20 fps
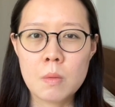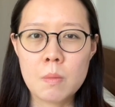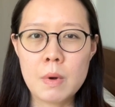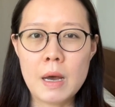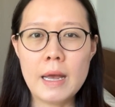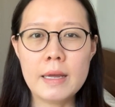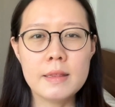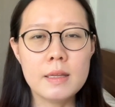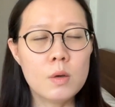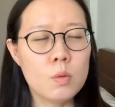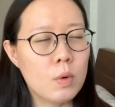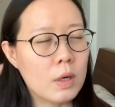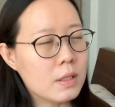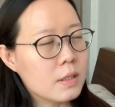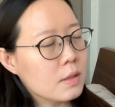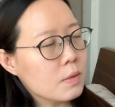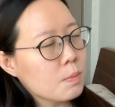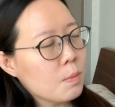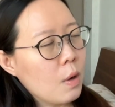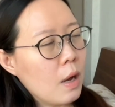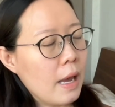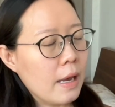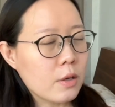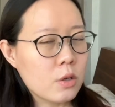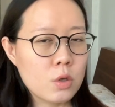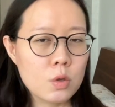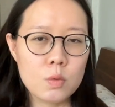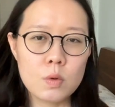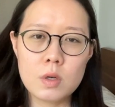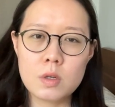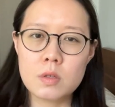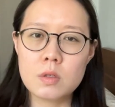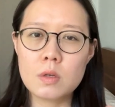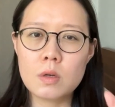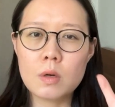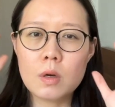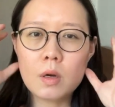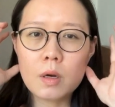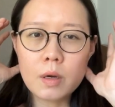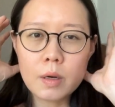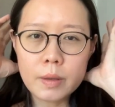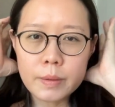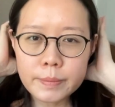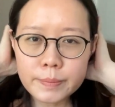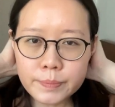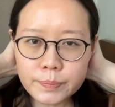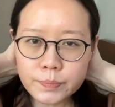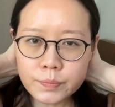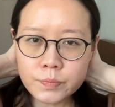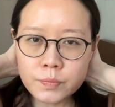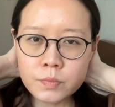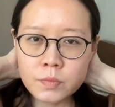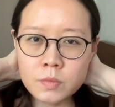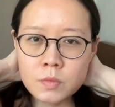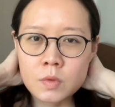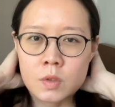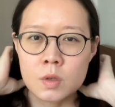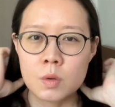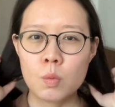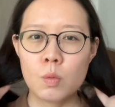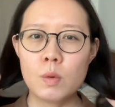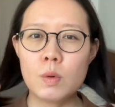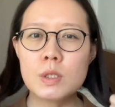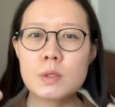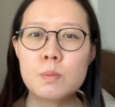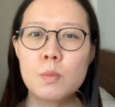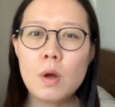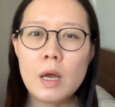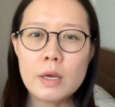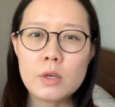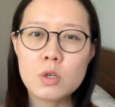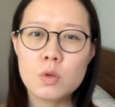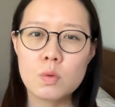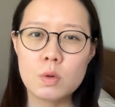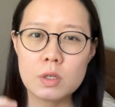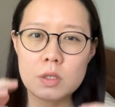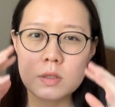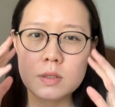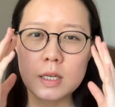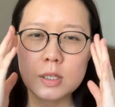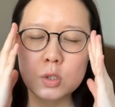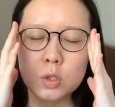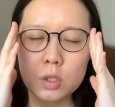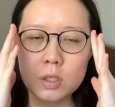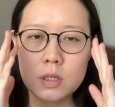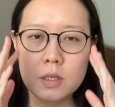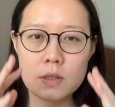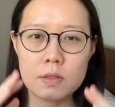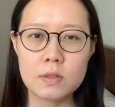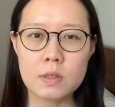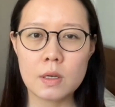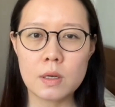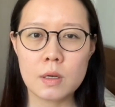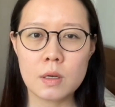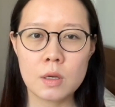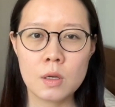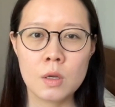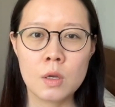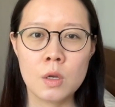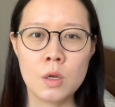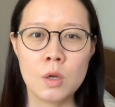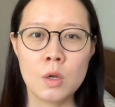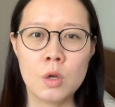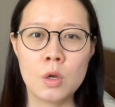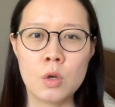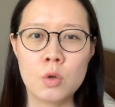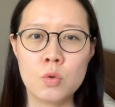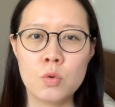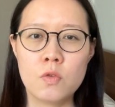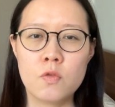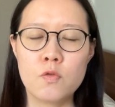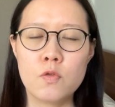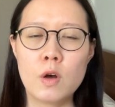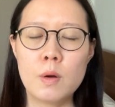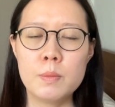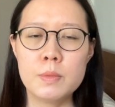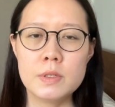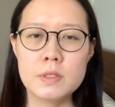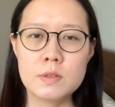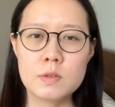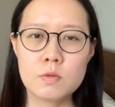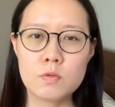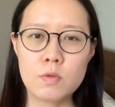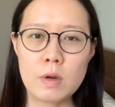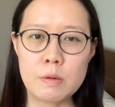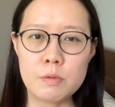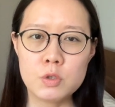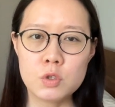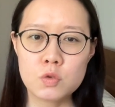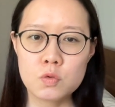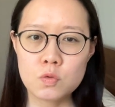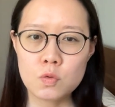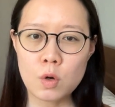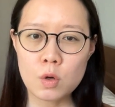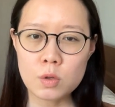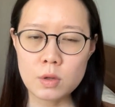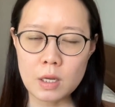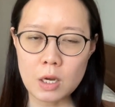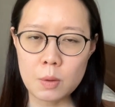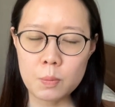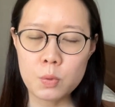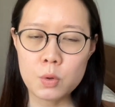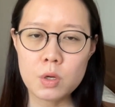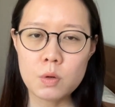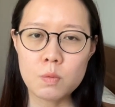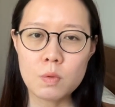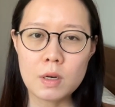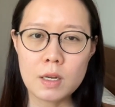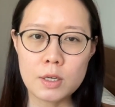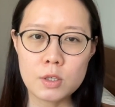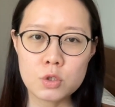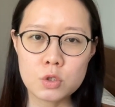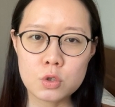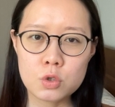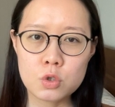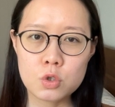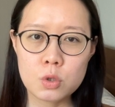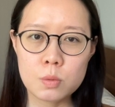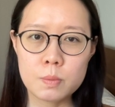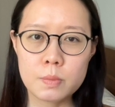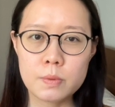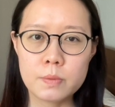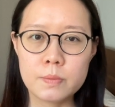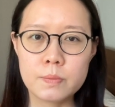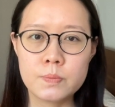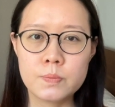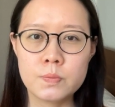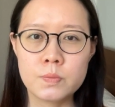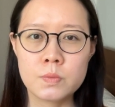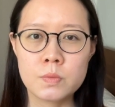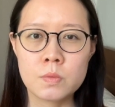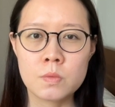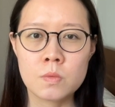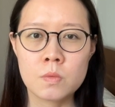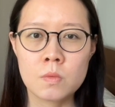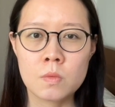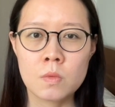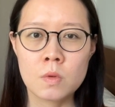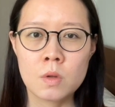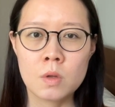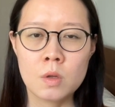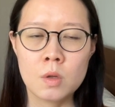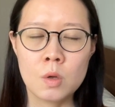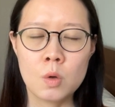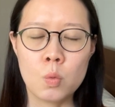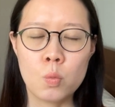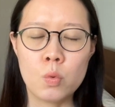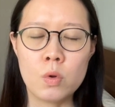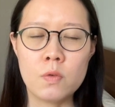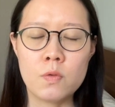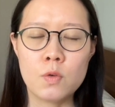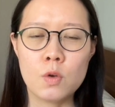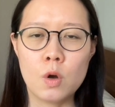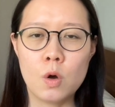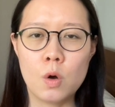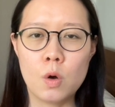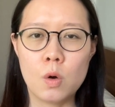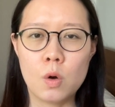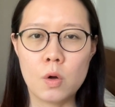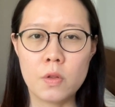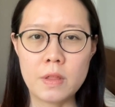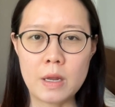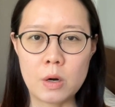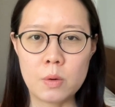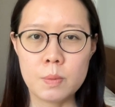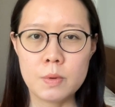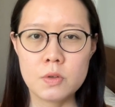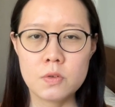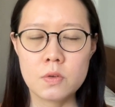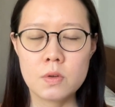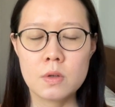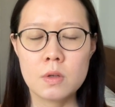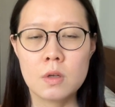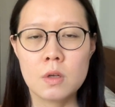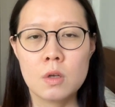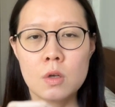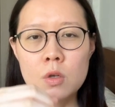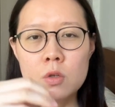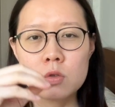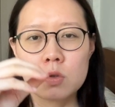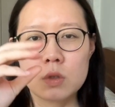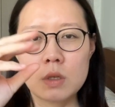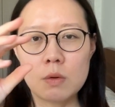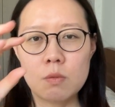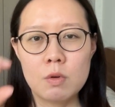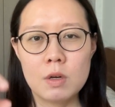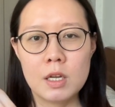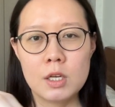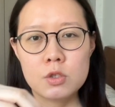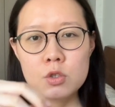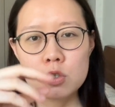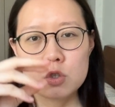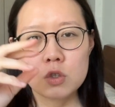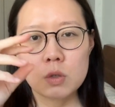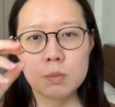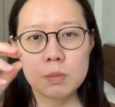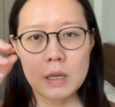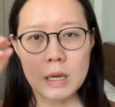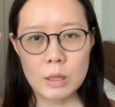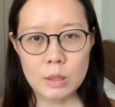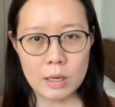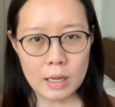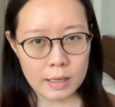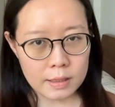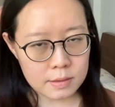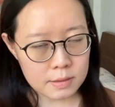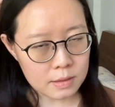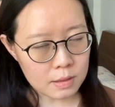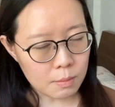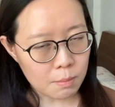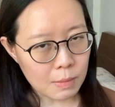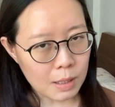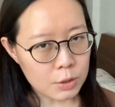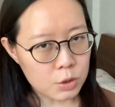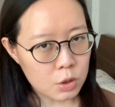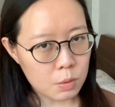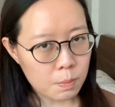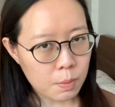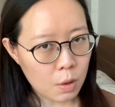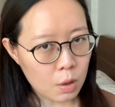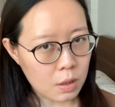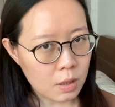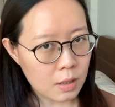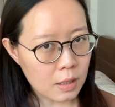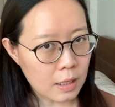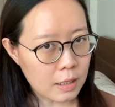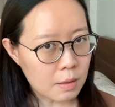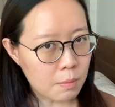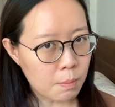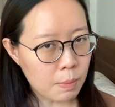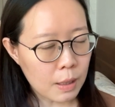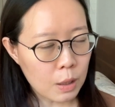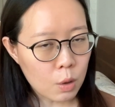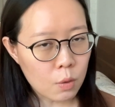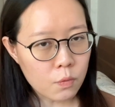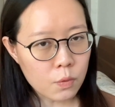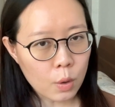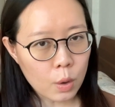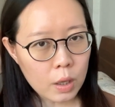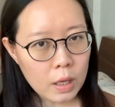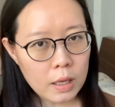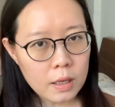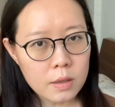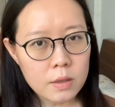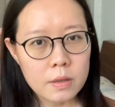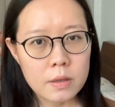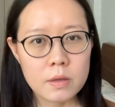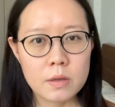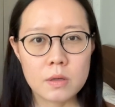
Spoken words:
But I think what is more accurate, what's more accurate is actually this, you form this very strong therapeutic relationship with your therapist. So that relationship now lies in a magic pocket at the back of your head.